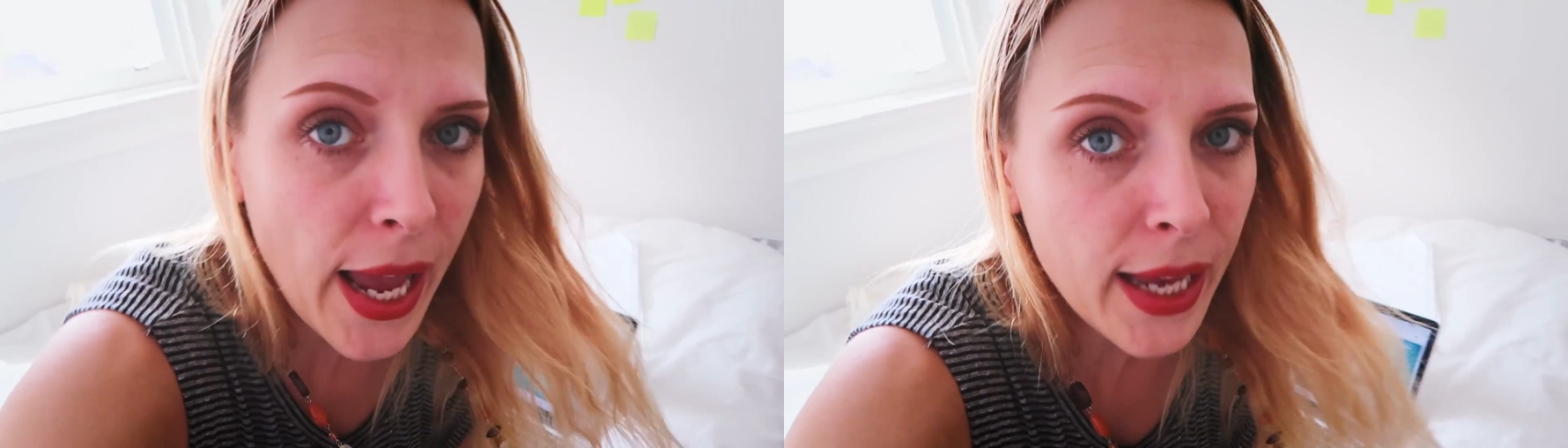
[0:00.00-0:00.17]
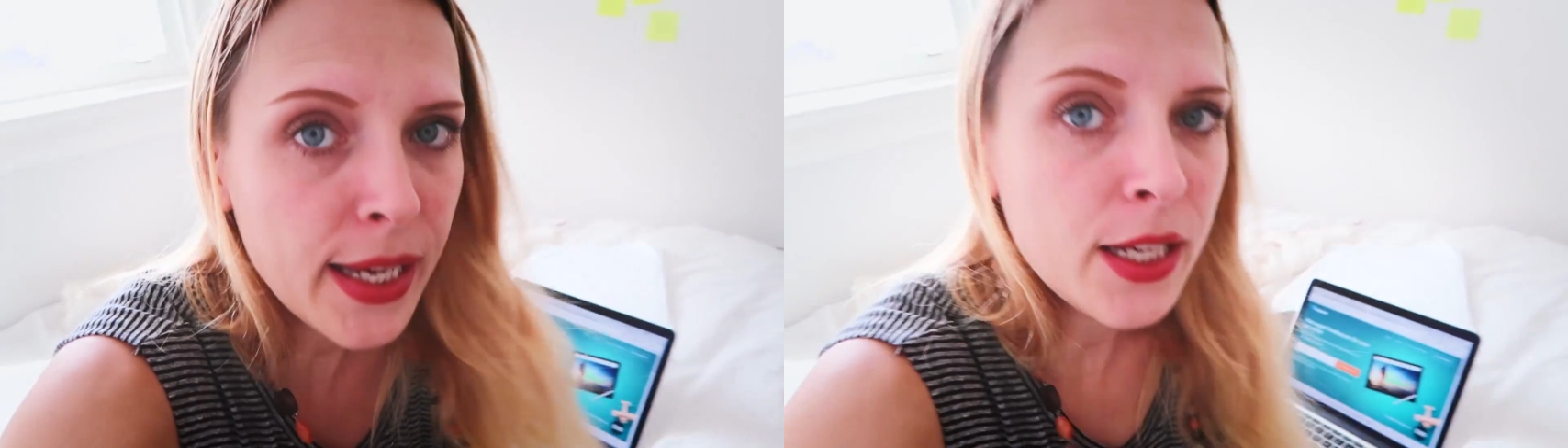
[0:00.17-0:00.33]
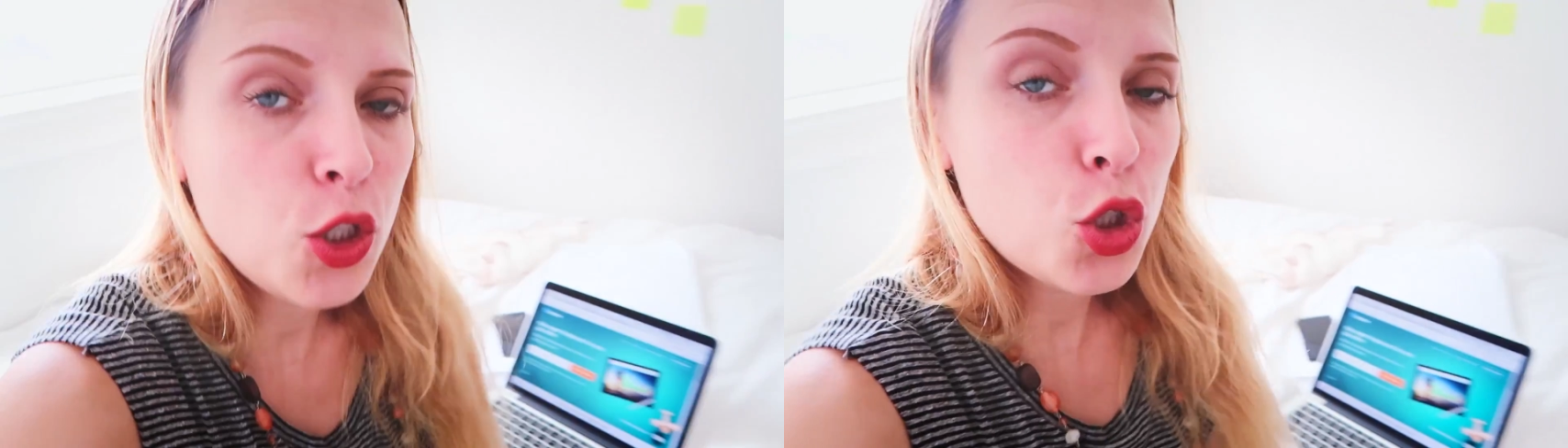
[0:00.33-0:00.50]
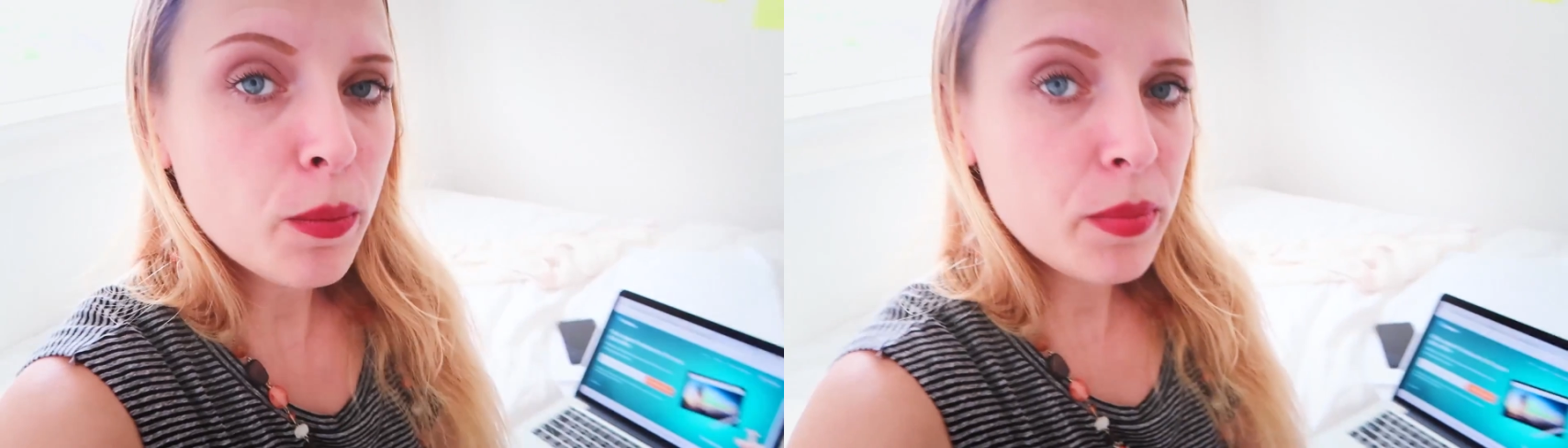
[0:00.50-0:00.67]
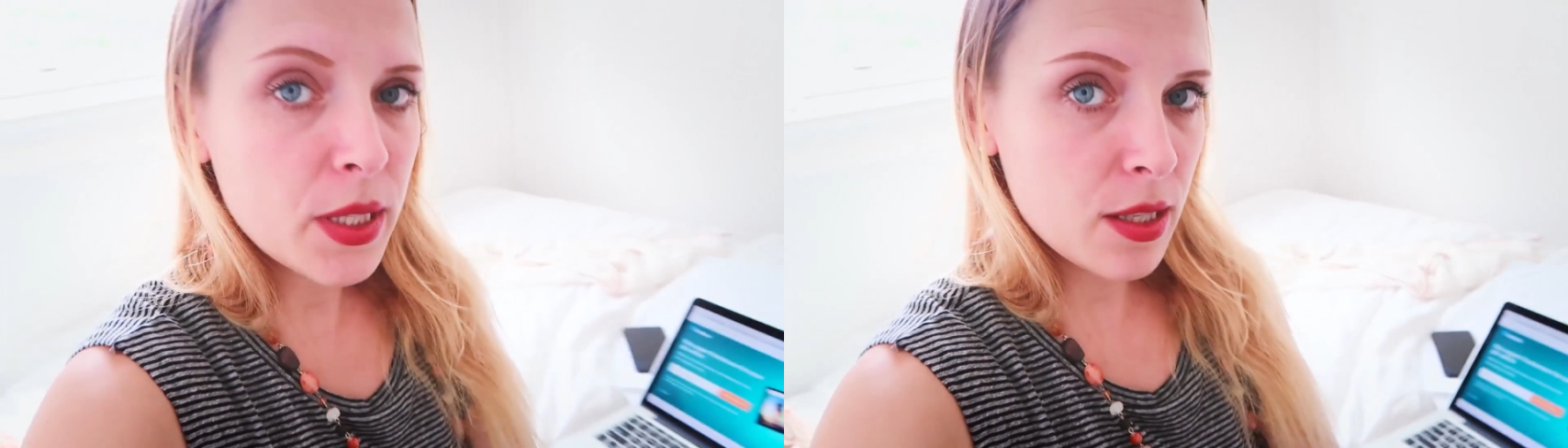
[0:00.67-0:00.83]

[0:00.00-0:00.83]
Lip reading: a job